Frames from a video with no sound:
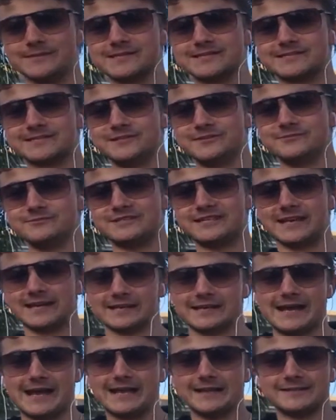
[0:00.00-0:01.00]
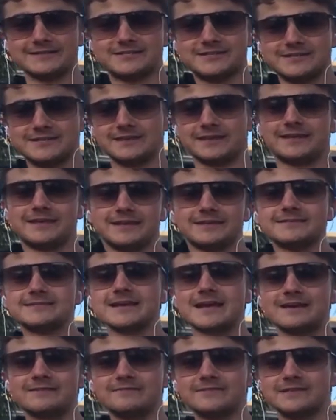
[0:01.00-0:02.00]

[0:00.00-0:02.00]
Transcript: this new technology the kids have.